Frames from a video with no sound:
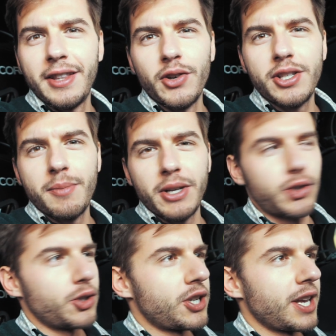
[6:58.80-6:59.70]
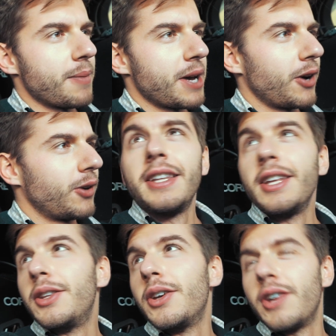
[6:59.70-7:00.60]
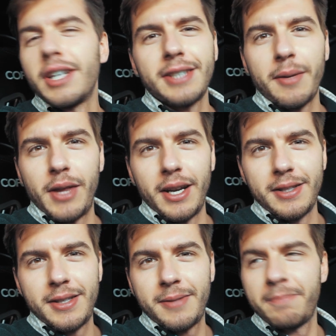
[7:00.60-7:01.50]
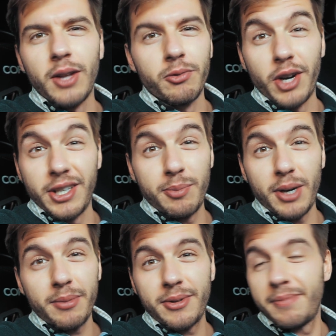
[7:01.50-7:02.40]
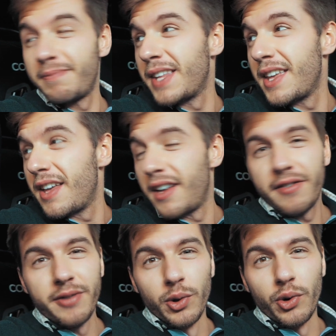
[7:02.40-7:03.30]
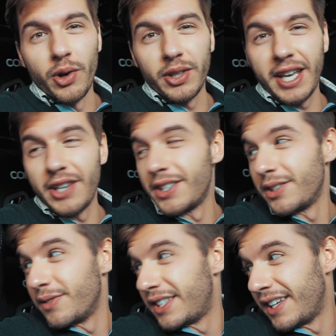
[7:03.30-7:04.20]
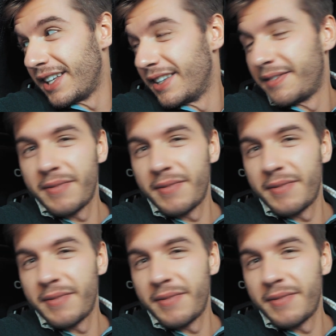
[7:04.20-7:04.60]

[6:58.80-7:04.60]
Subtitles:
There isn't much to say about the interior except that it's, well, race prepped. Full roll cage, as you've seen.